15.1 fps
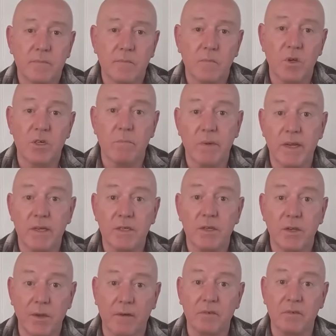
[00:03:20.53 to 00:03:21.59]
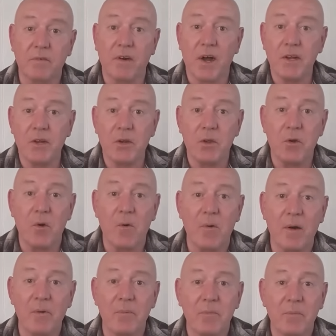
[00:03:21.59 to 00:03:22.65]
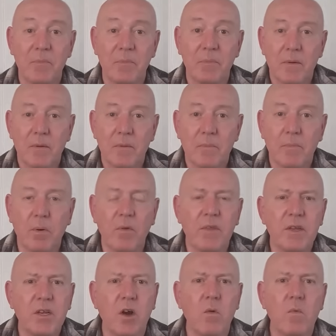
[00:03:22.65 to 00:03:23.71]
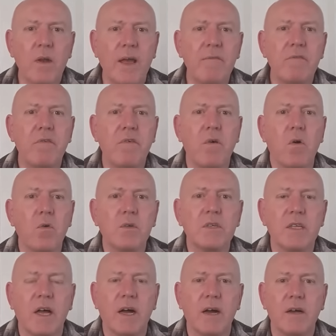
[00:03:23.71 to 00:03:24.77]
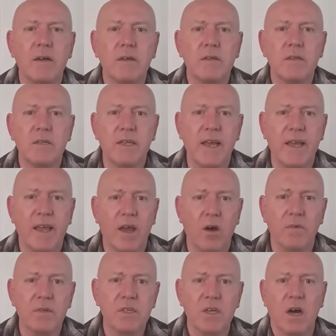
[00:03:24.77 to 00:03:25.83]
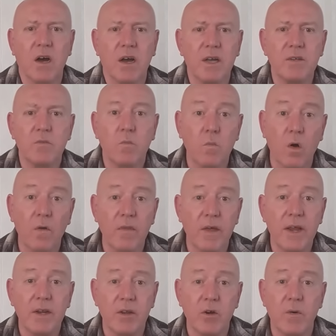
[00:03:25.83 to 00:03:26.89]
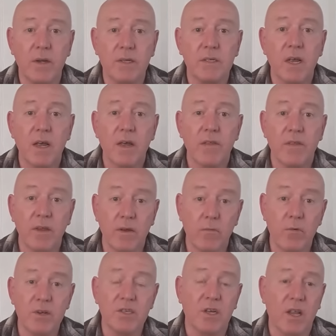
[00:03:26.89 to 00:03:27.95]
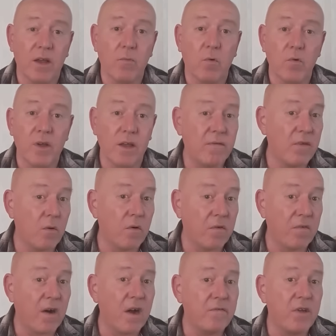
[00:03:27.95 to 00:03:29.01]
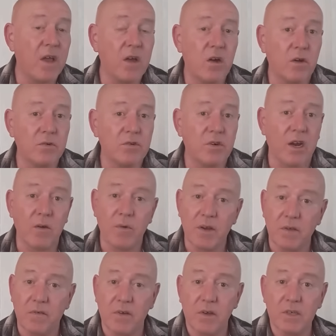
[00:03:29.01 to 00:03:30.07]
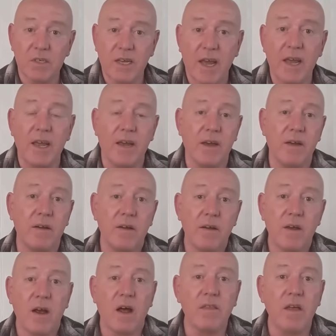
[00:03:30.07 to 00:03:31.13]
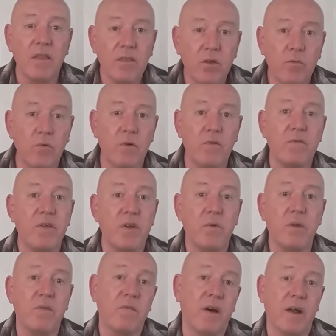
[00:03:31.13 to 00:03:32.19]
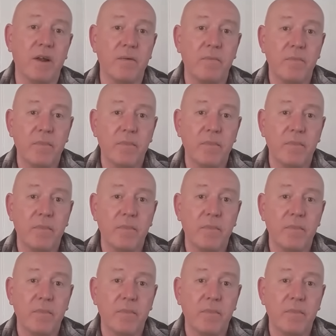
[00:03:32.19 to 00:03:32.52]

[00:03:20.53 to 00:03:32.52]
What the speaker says: which means you have to find a newer one. But they don't enforce that to take it off site. What they do is they originally will give you a 5-year contract when you first get here, and then they'll review your van